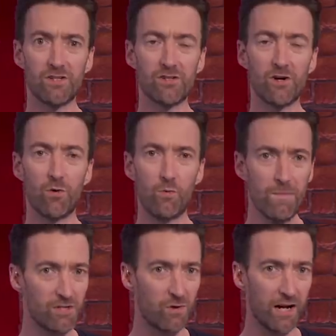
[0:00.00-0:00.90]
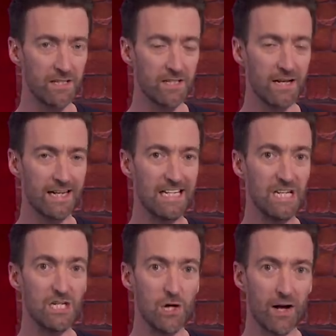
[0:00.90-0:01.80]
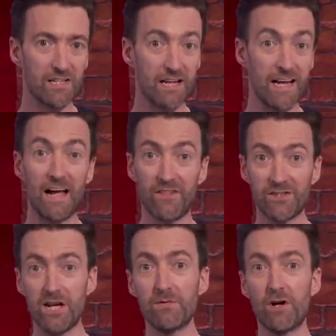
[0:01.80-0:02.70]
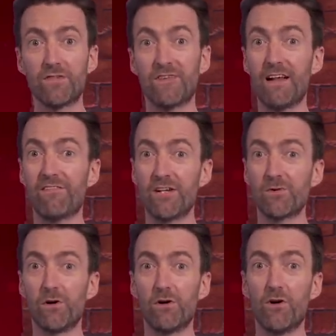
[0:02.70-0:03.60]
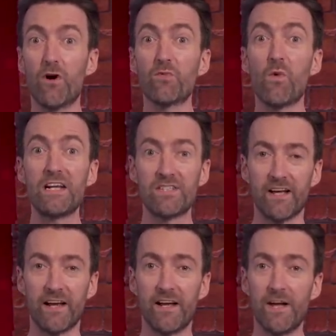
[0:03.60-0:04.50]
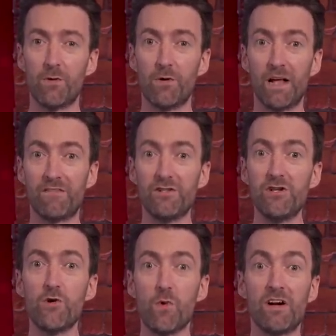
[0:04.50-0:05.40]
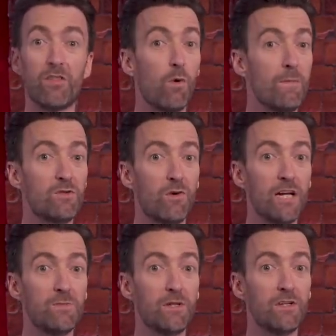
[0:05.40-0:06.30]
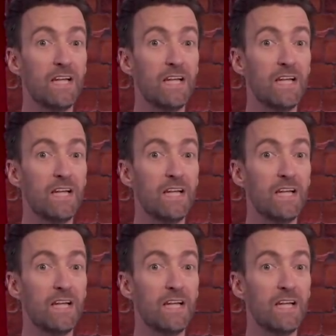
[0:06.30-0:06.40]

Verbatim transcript: to show the women's race in the USA, and the same goes for La Flèche Wallonne on Wednesday. We'll have a new winner of the women's race because